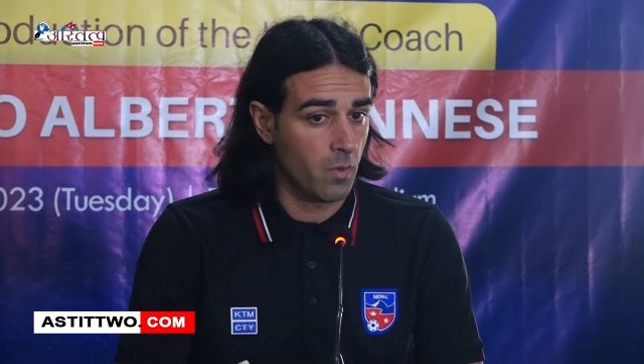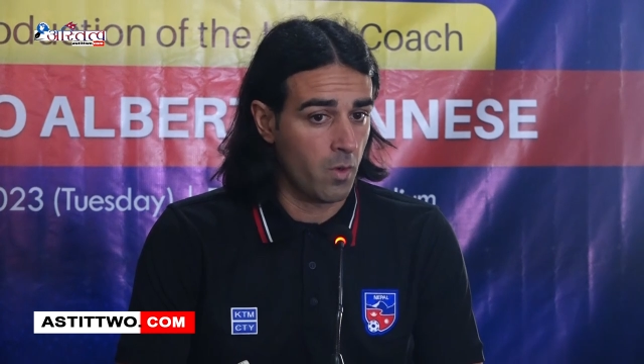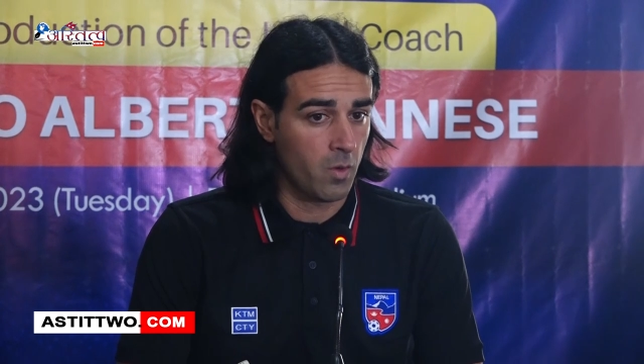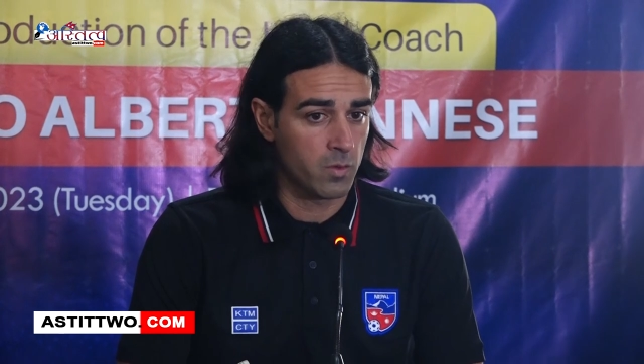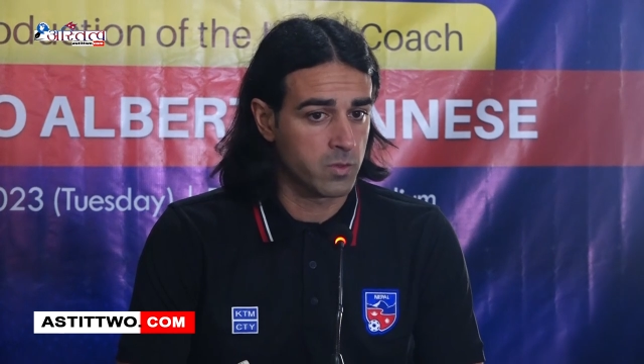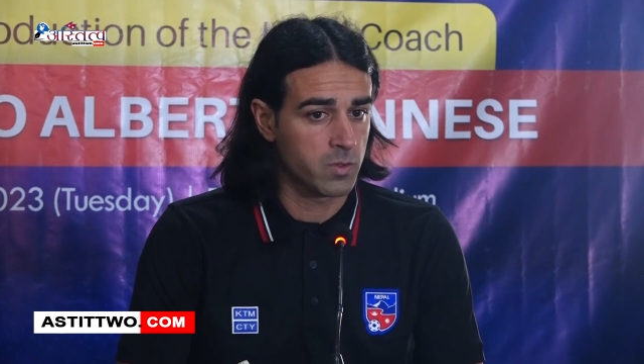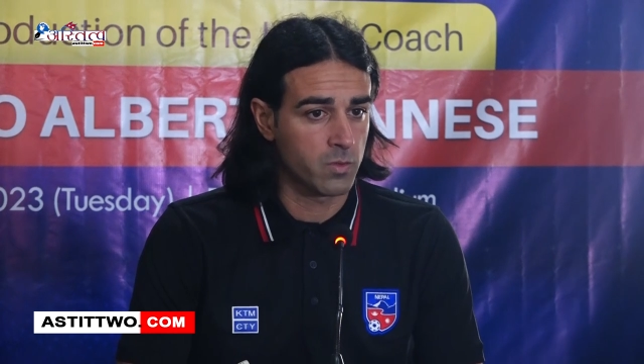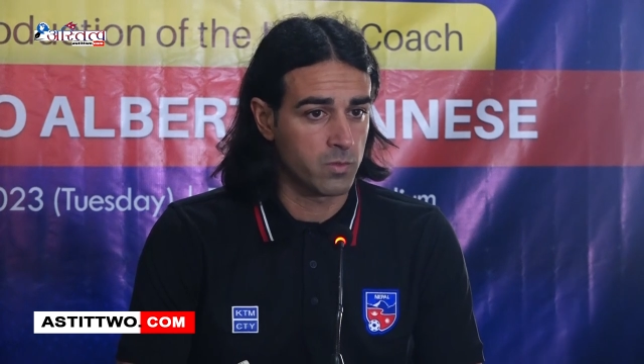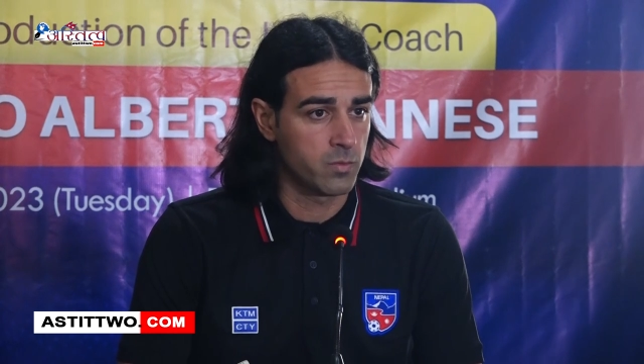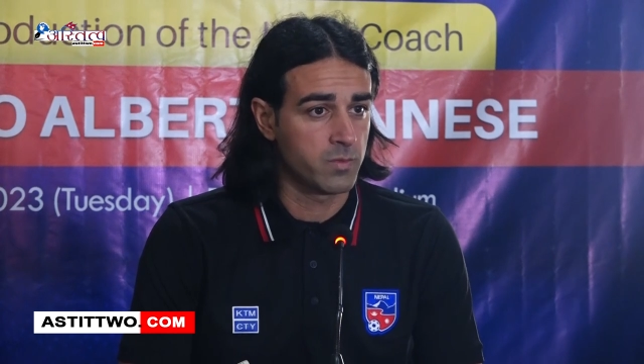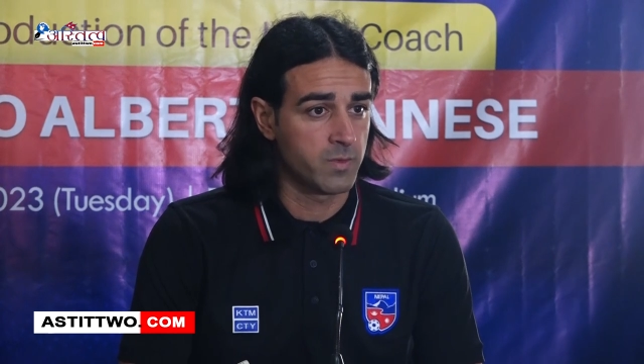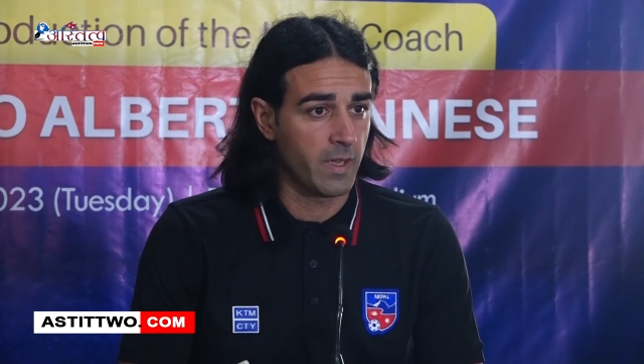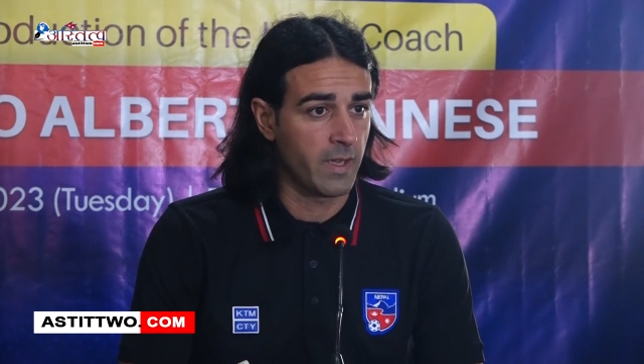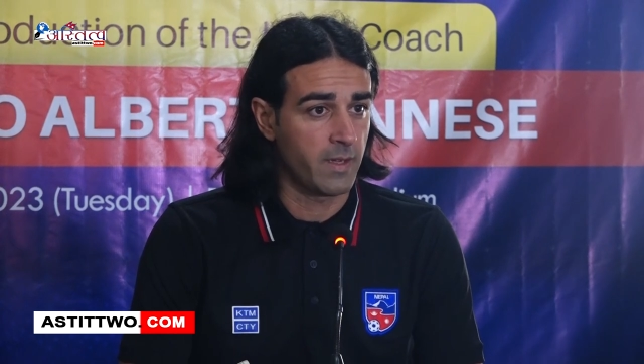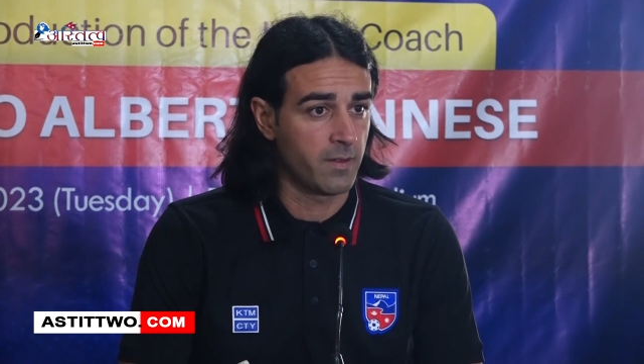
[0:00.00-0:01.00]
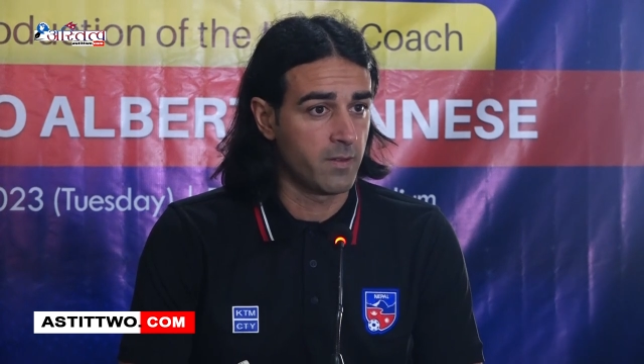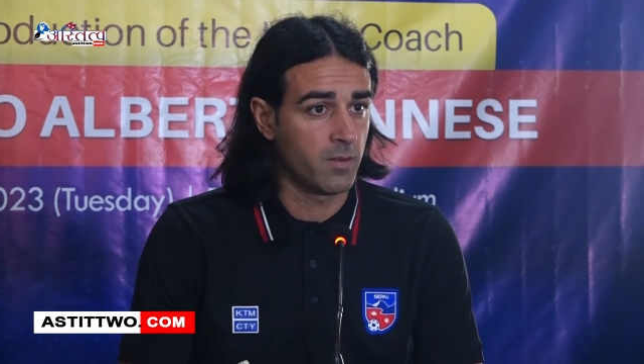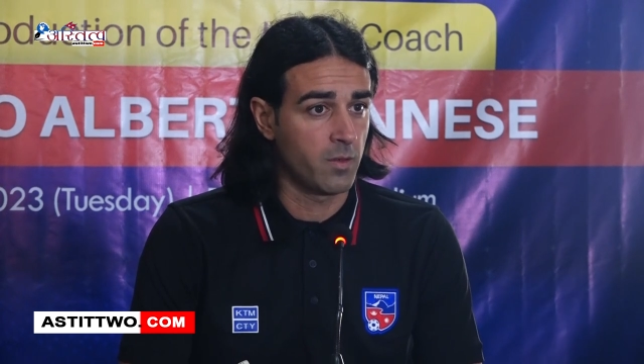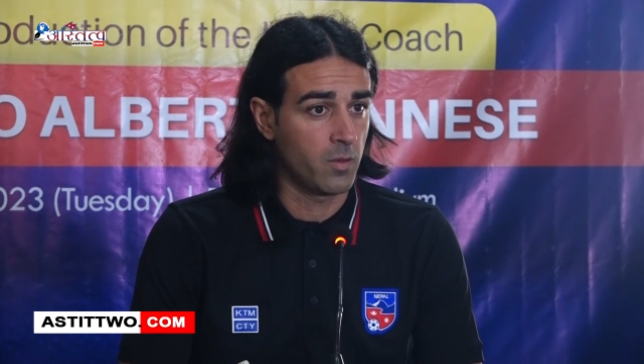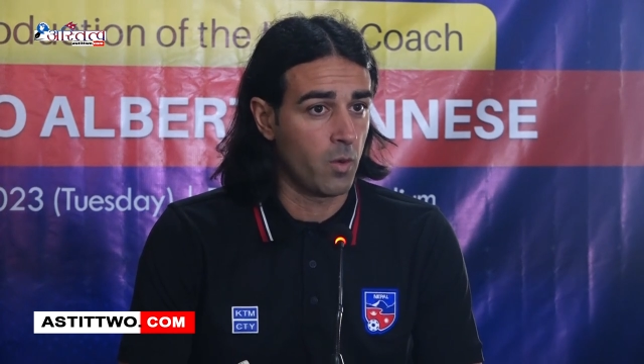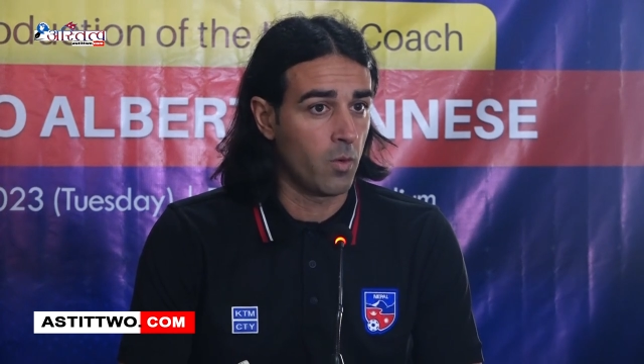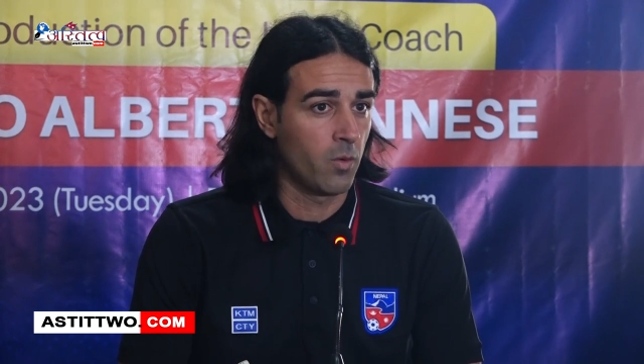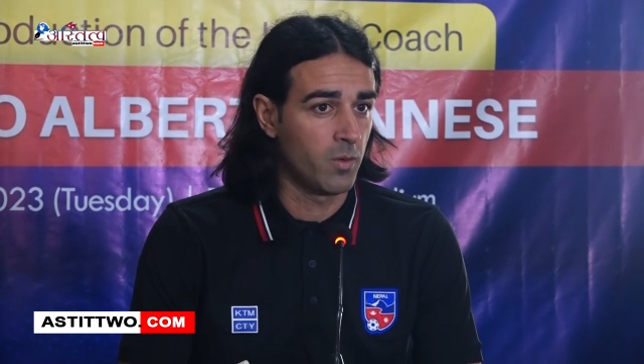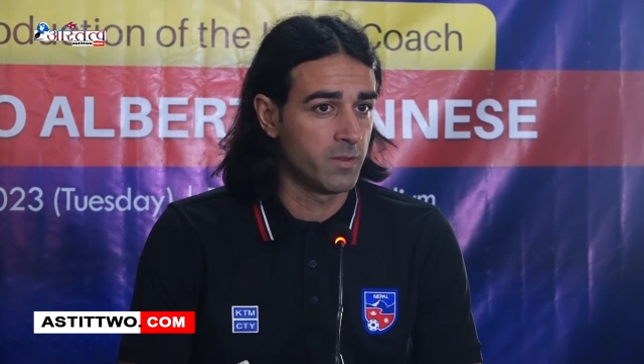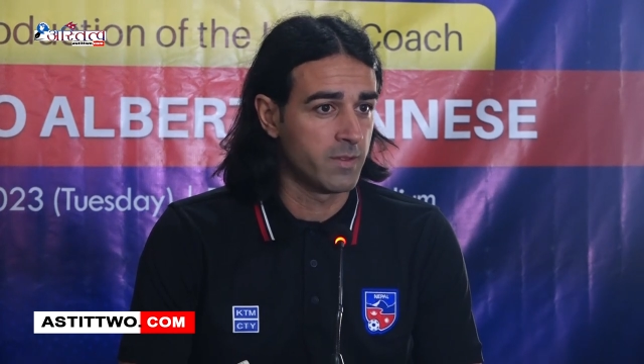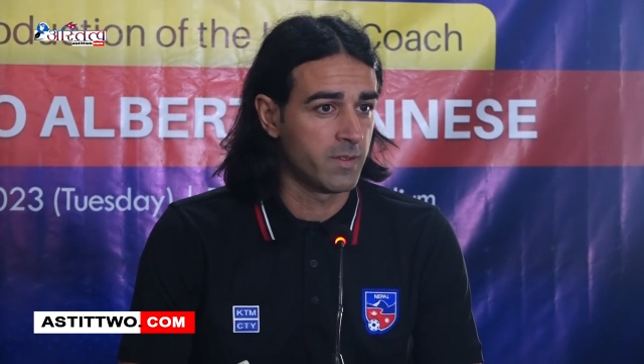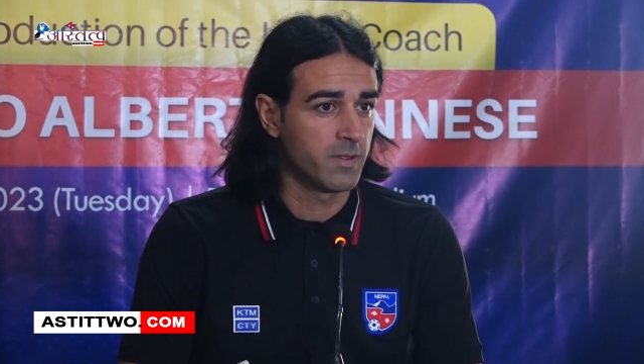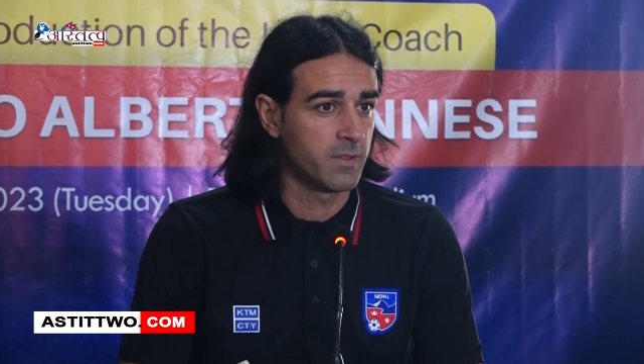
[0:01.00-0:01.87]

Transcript: also to take the old